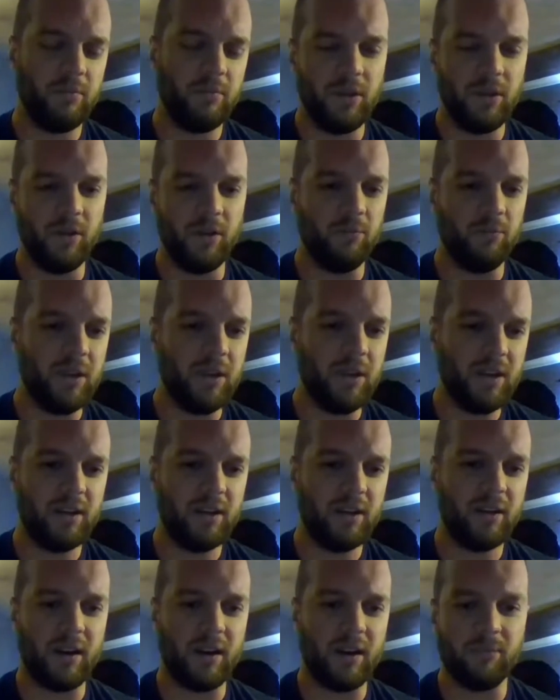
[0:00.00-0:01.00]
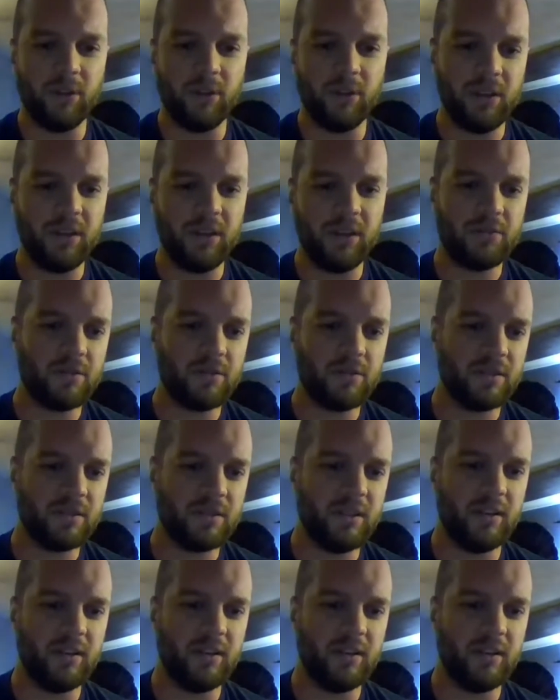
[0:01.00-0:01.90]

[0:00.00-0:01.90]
you know, Meat Eater, and I'm really interested.